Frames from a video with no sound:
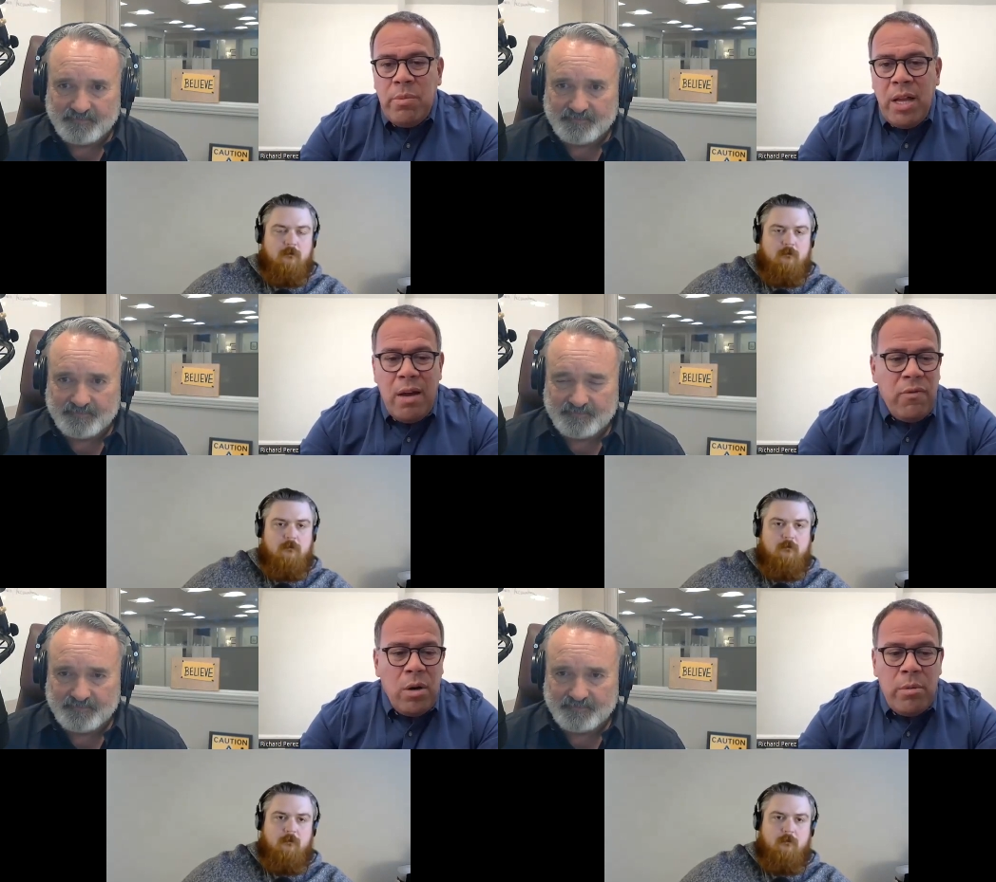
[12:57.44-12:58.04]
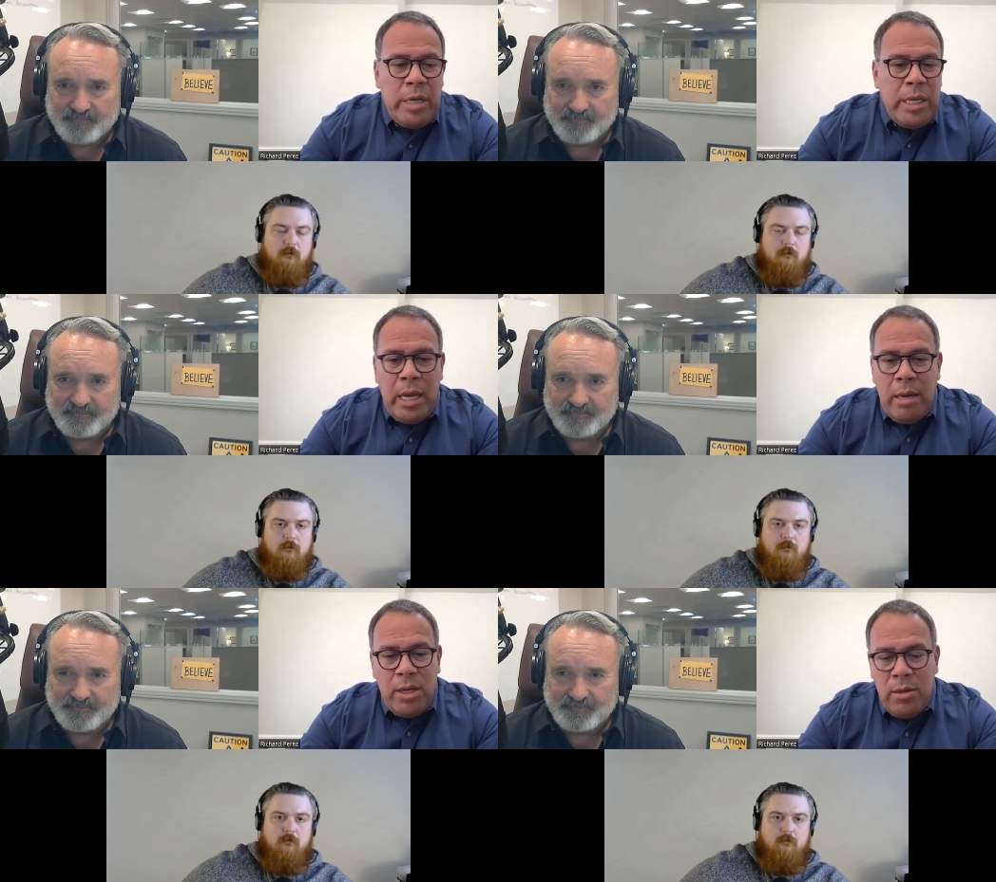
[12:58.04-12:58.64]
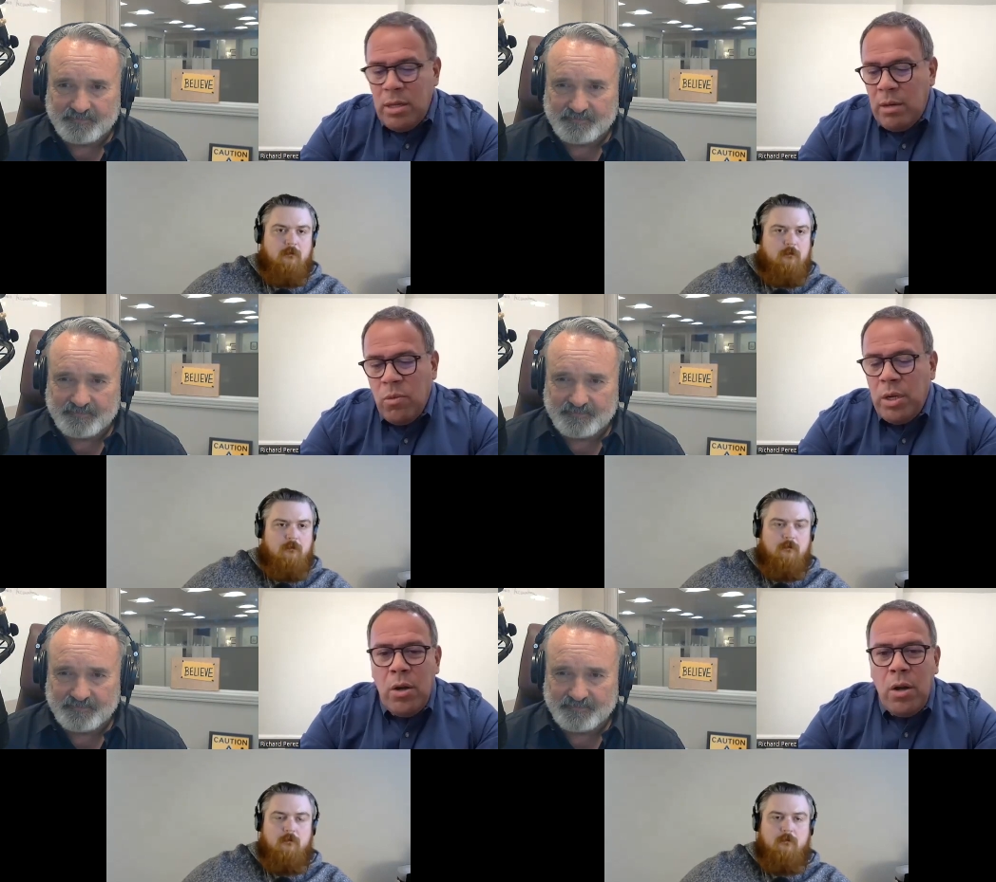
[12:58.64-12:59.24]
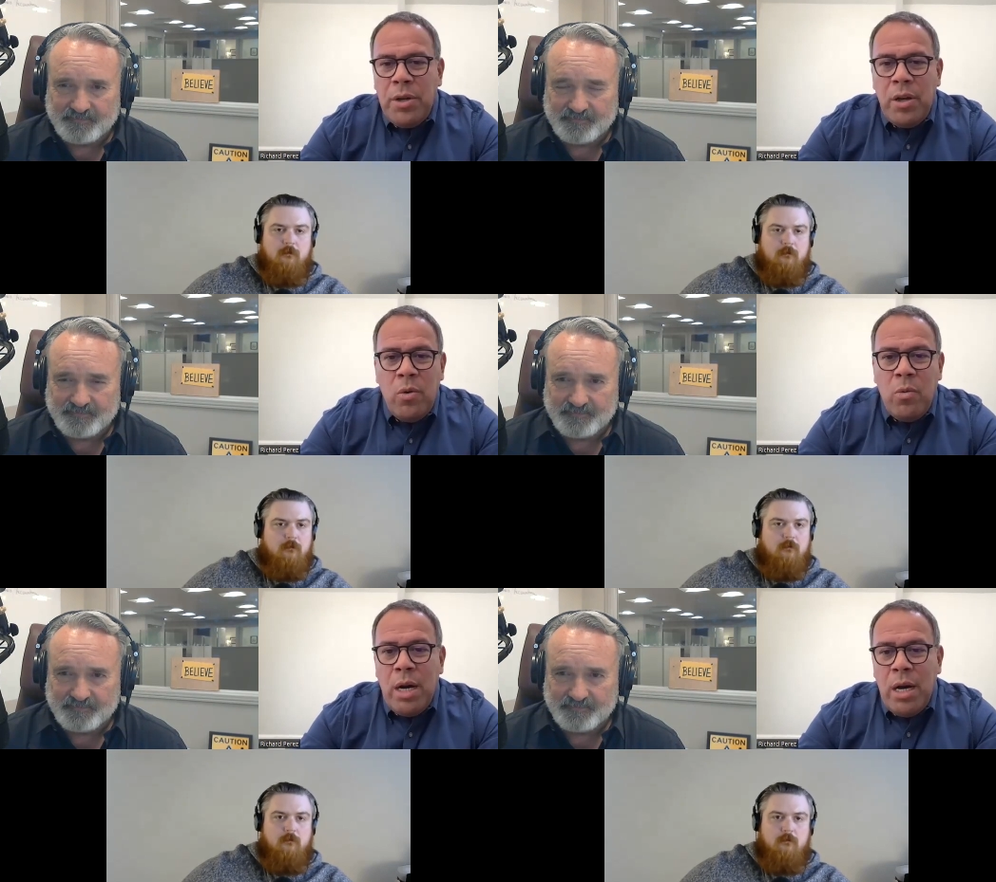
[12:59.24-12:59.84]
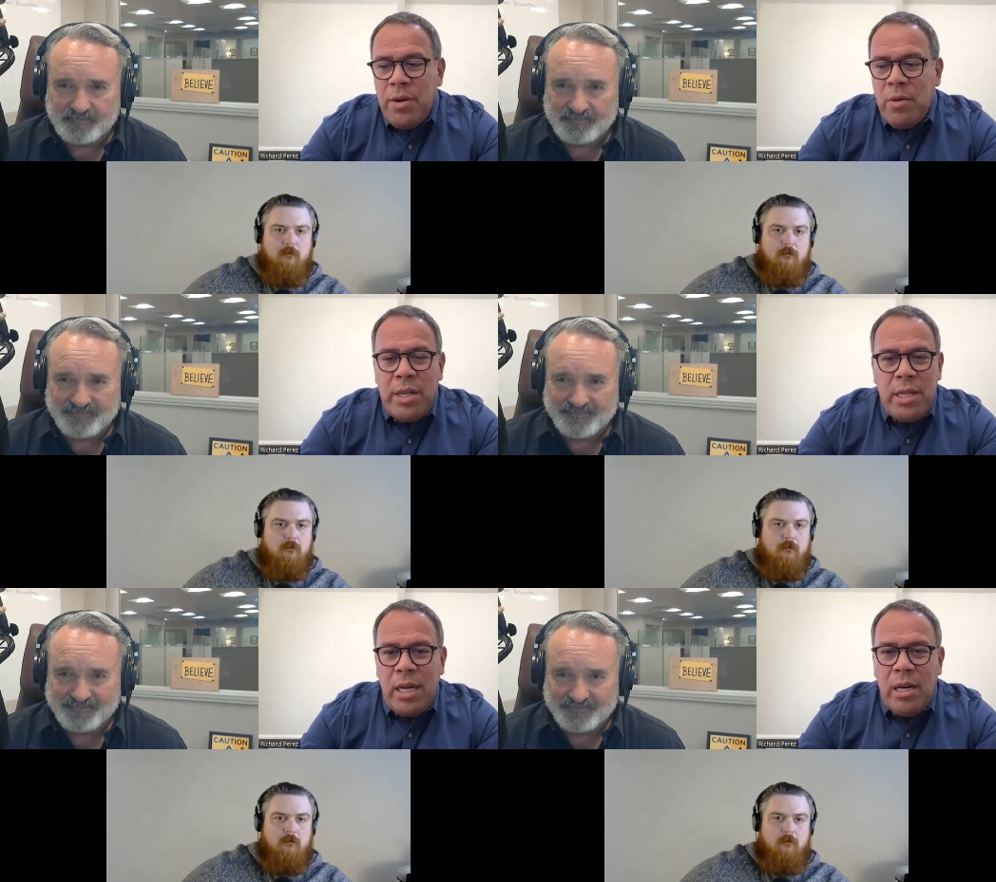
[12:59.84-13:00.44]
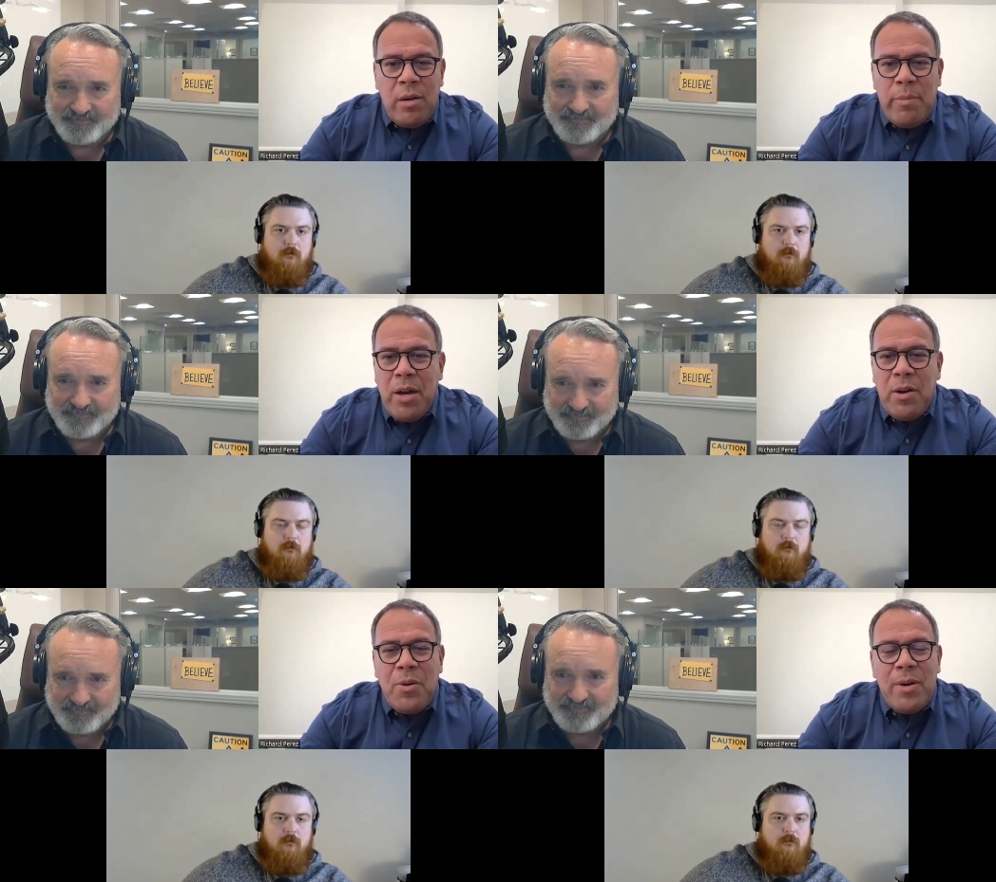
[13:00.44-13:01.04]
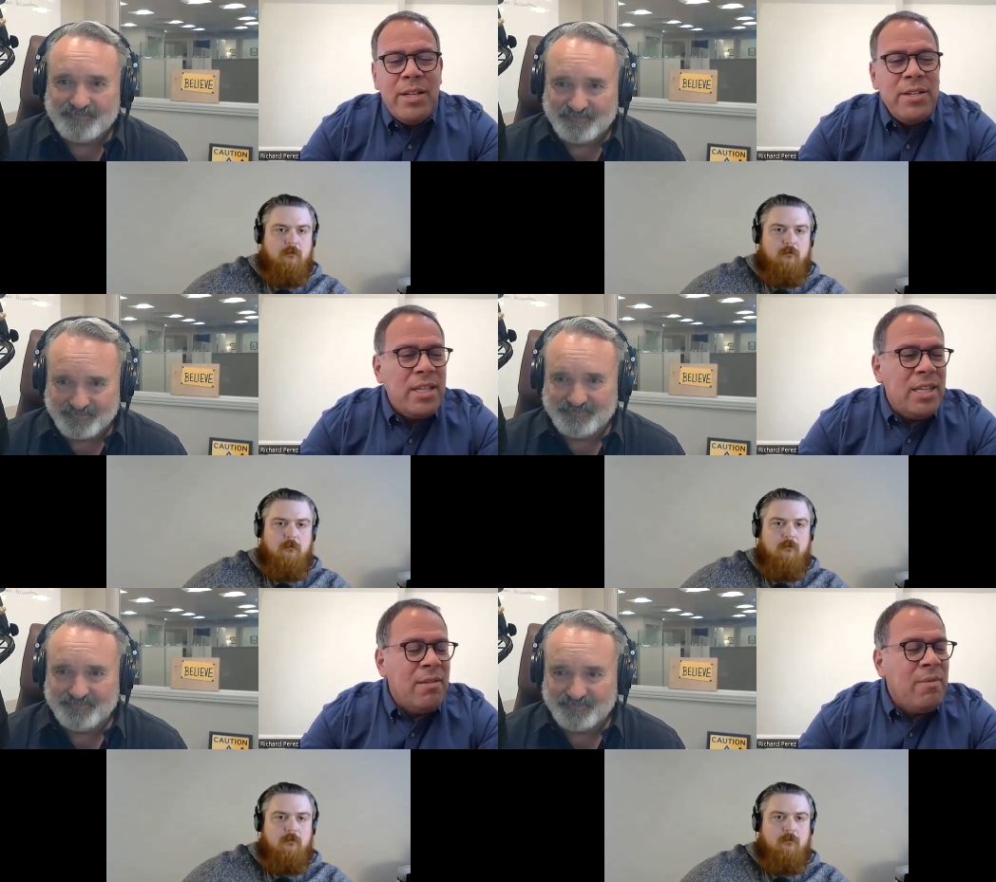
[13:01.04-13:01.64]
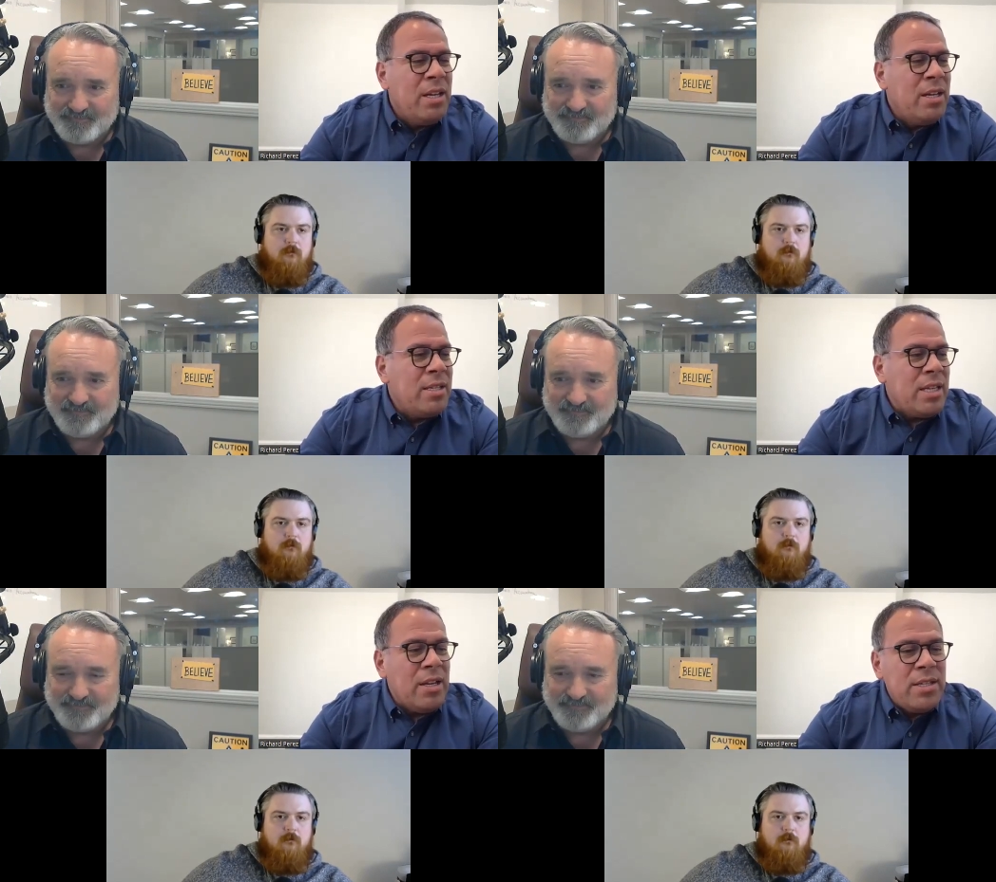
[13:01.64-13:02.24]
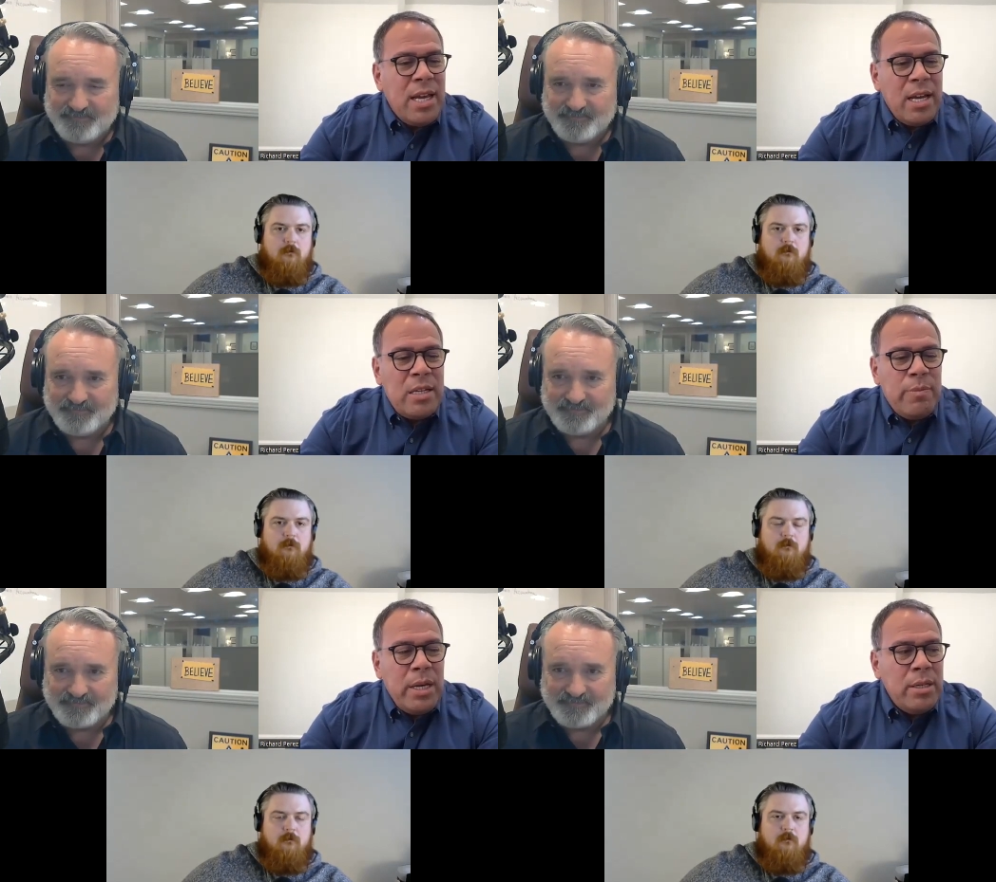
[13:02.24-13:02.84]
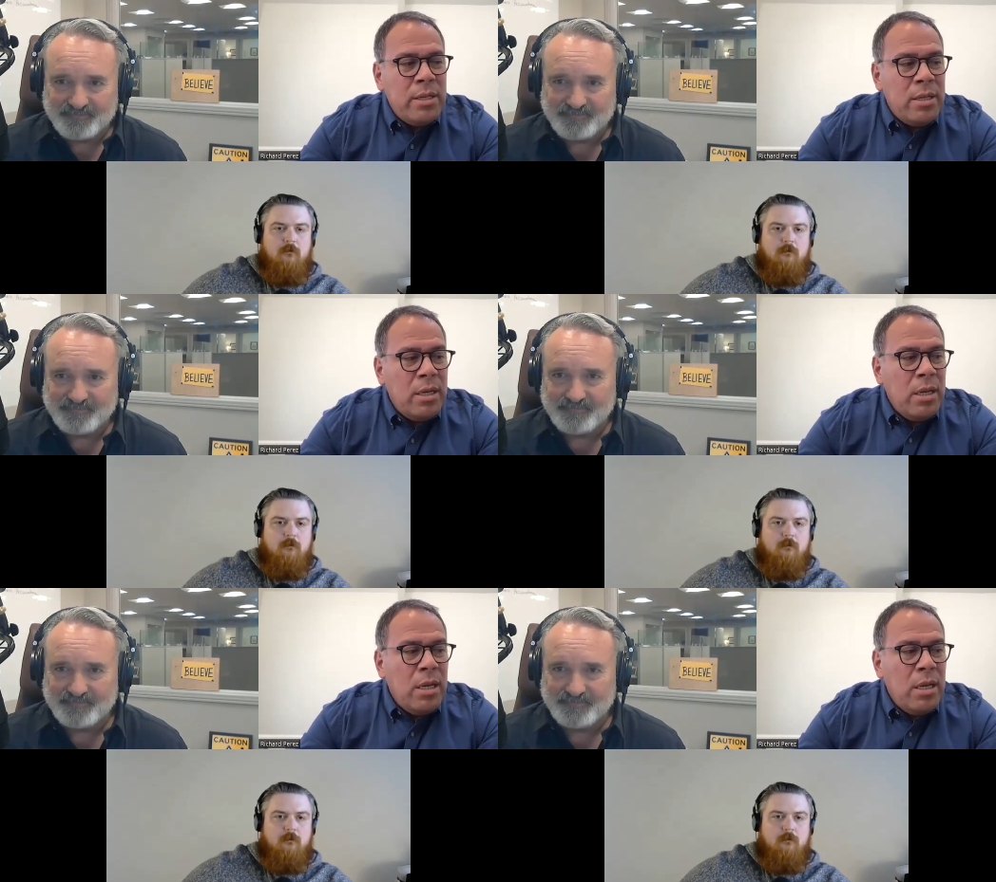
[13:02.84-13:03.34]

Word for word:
Speaker 1: platform, a name that that we all know well. They're one of the 800 pound gorillas in the mm-hmm. sales tech space.